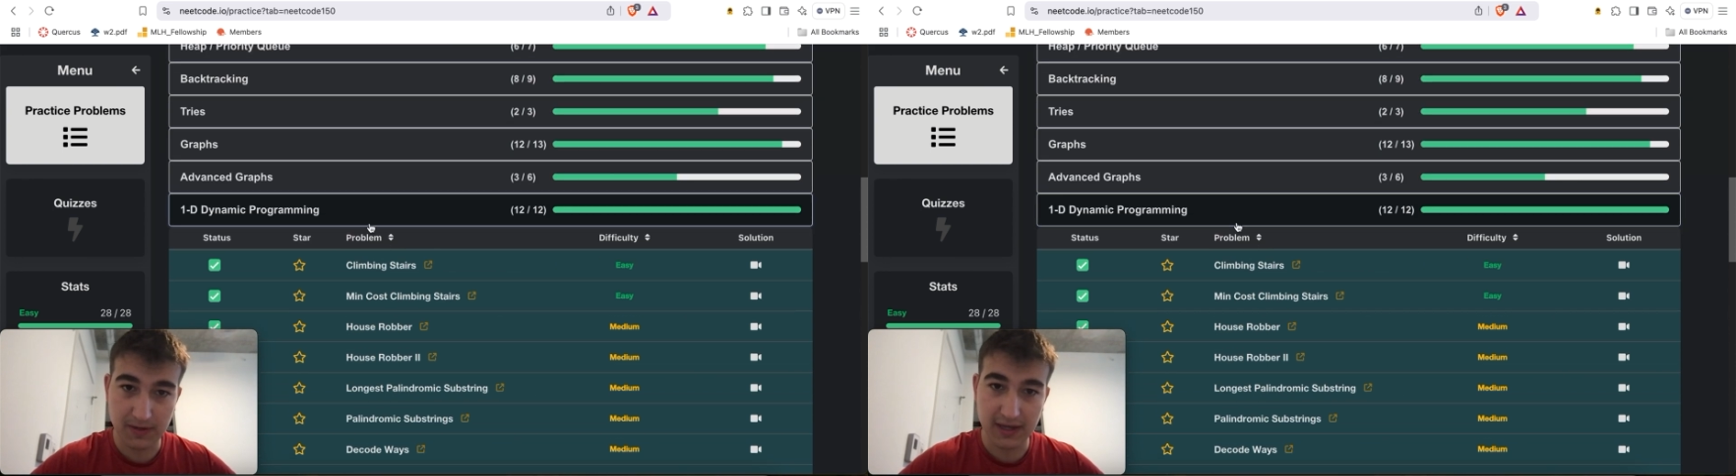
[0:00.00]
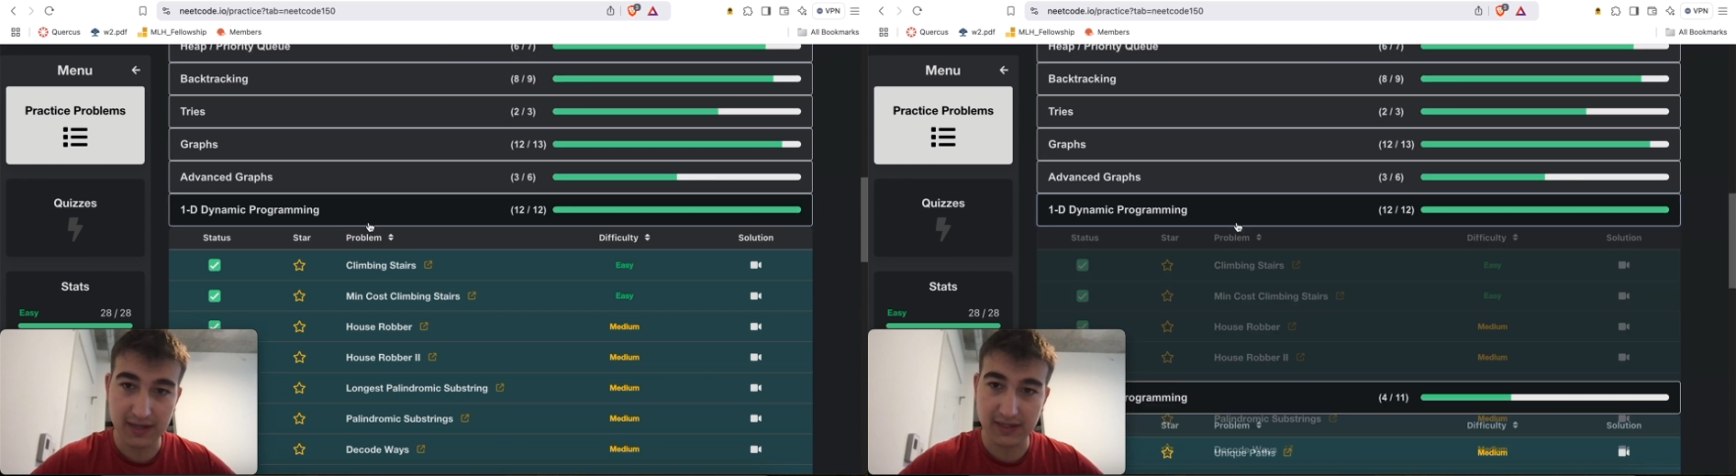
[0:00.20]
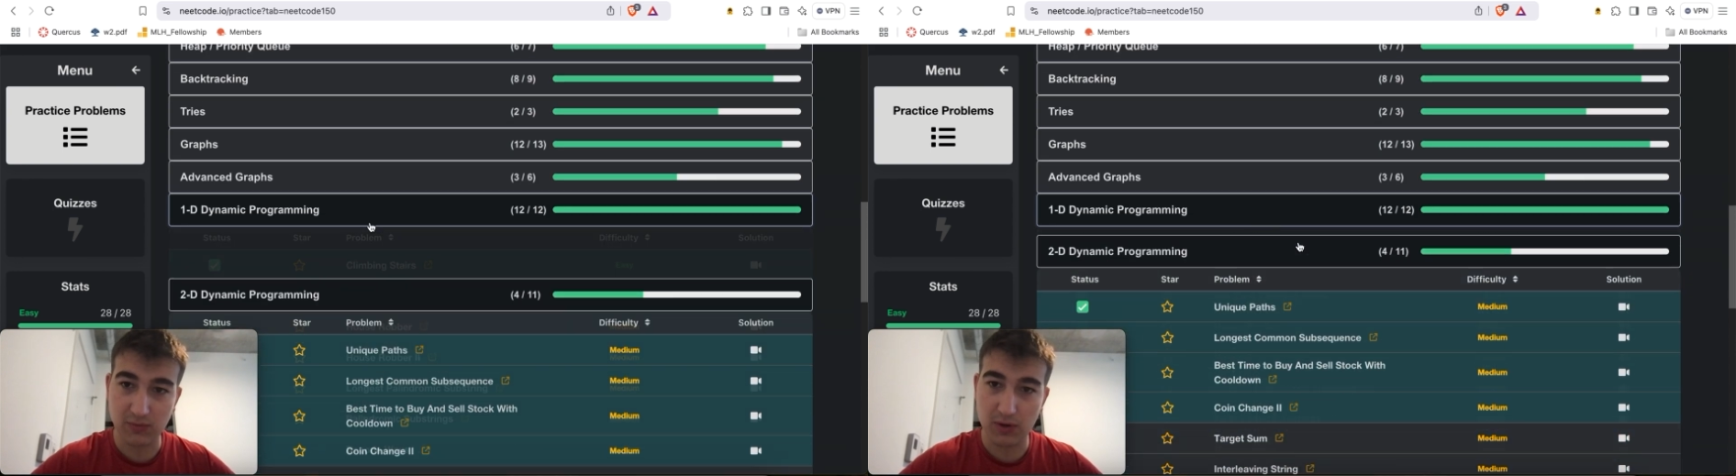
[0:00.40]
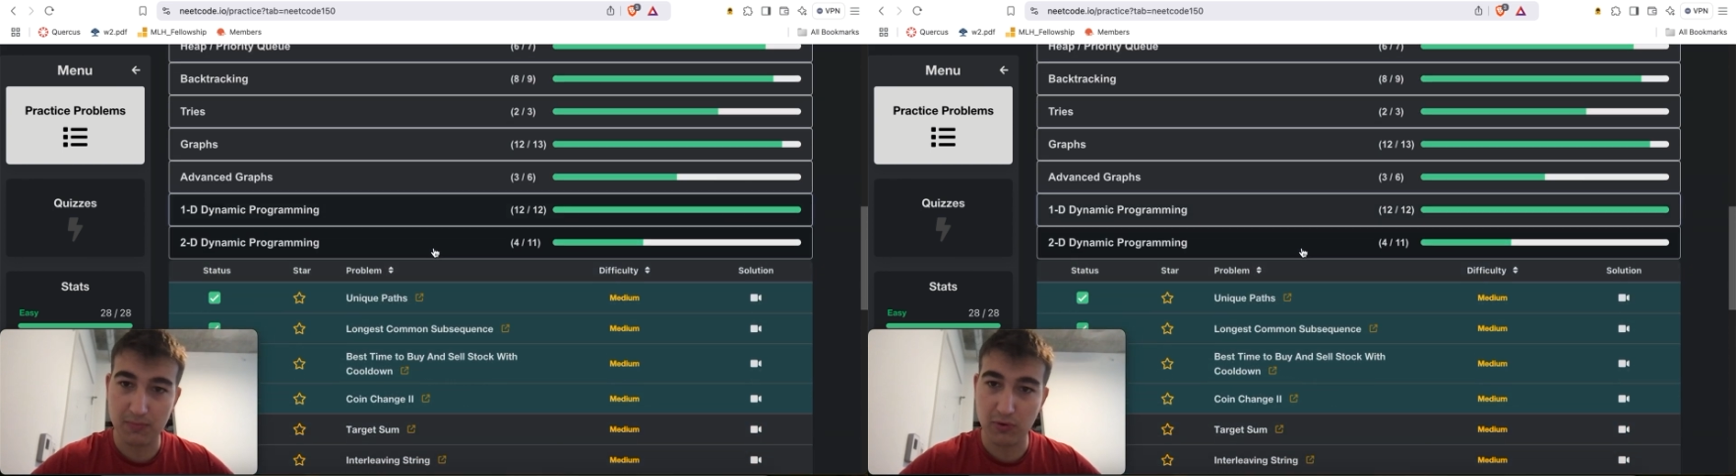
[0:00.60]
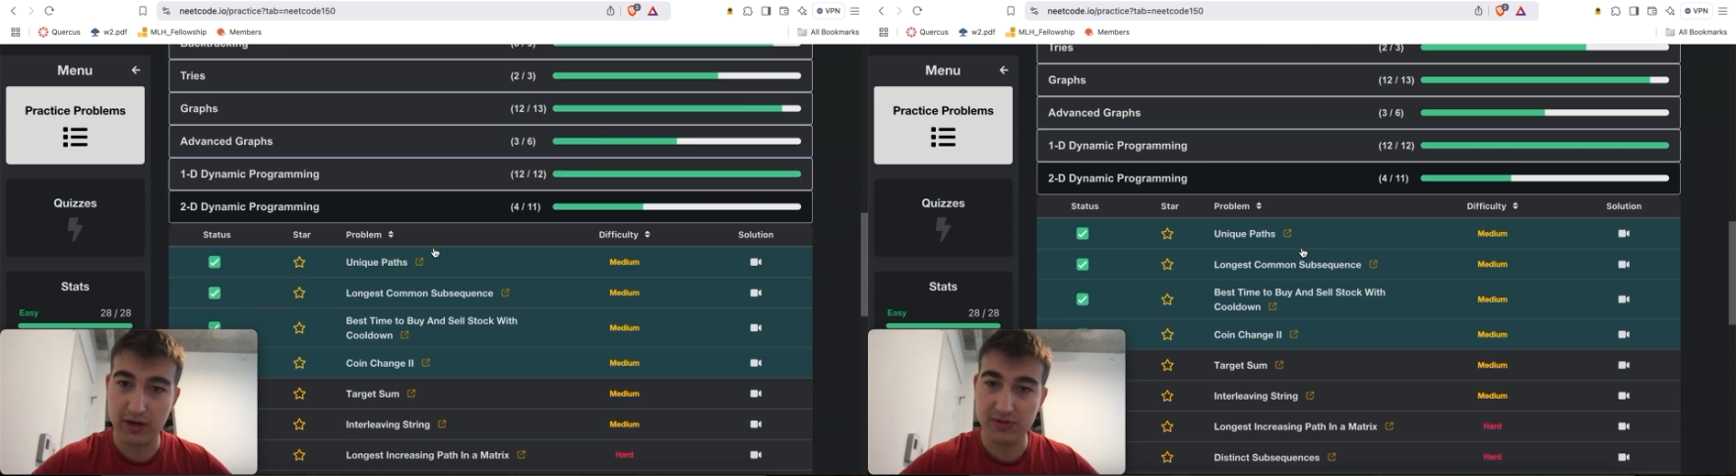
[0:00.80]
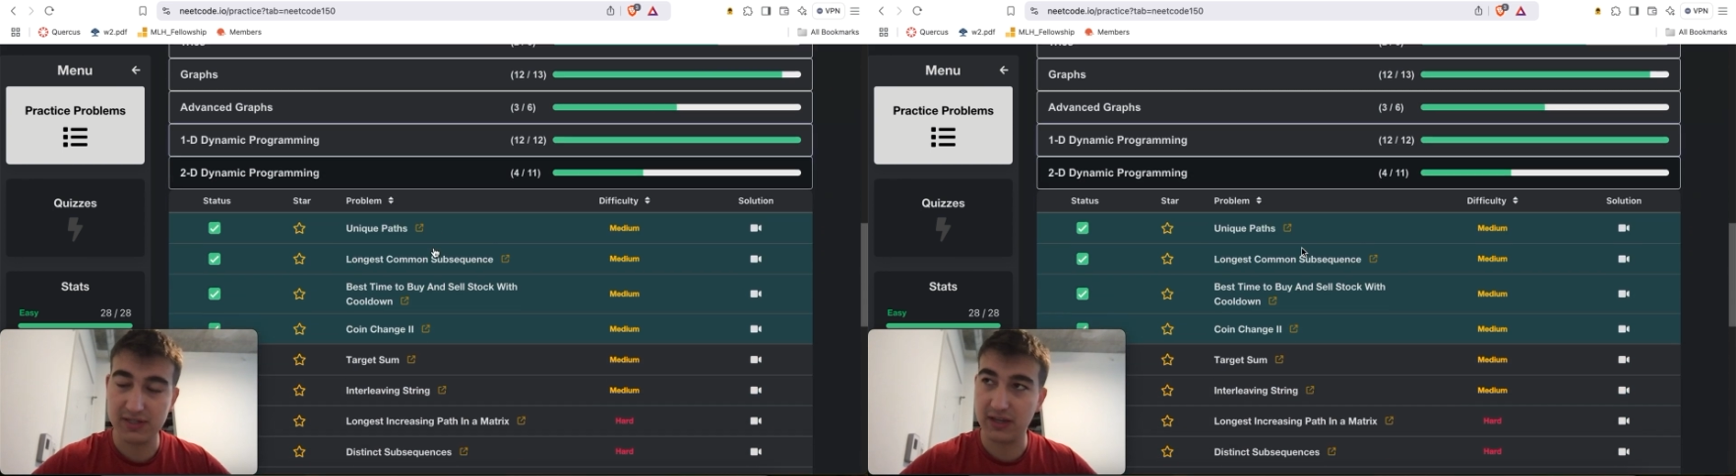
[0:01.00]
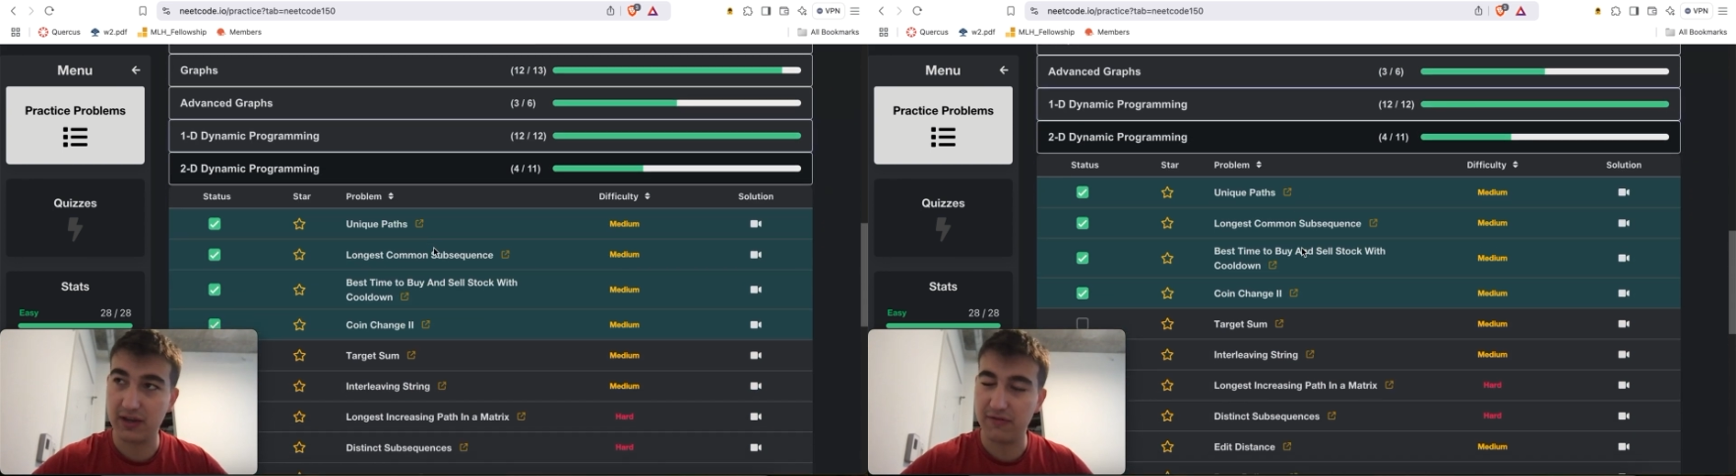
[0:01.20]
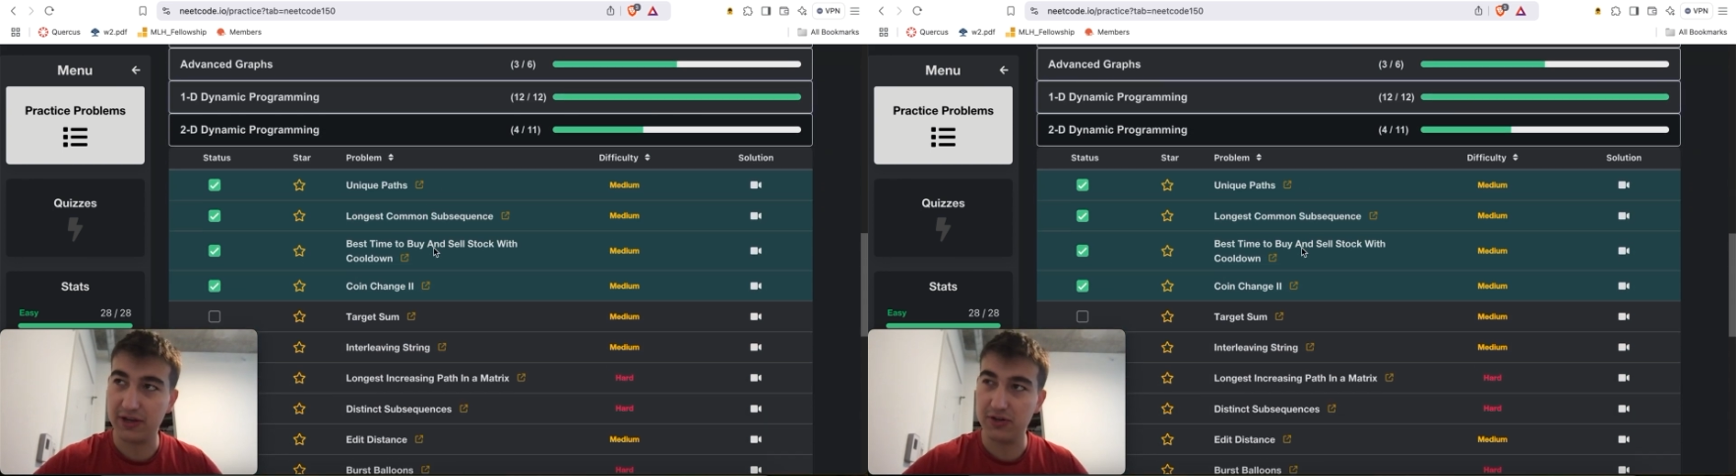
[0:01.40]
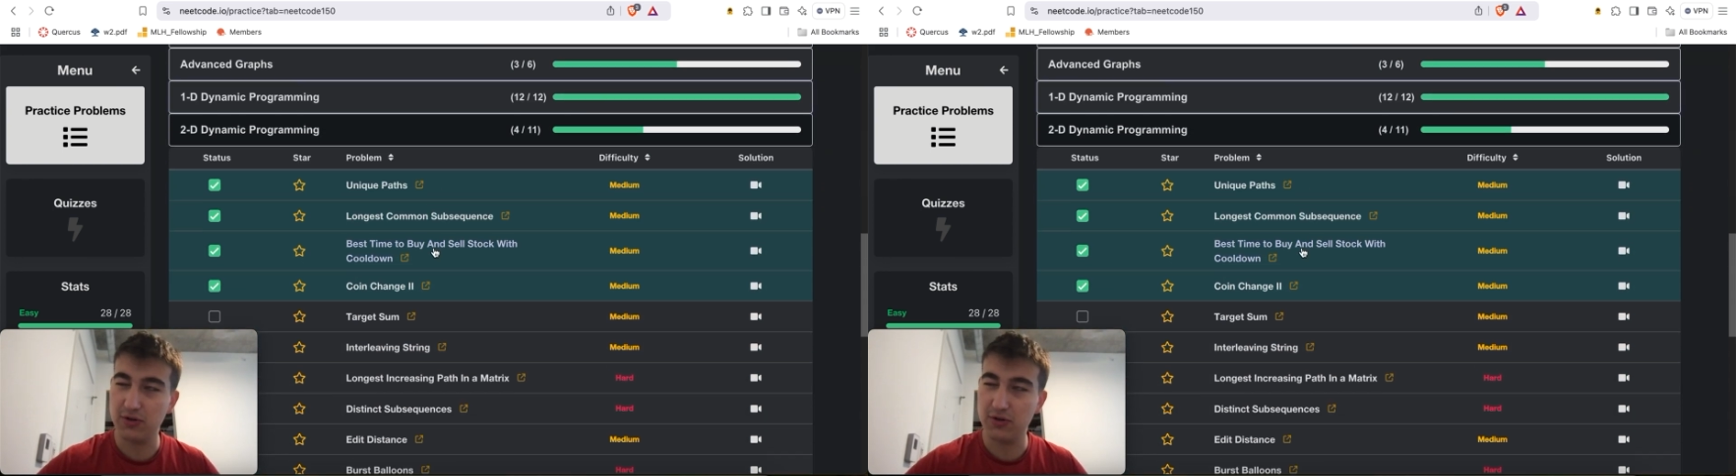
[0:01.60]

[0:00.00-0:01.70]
and at one point I was thinking of, like,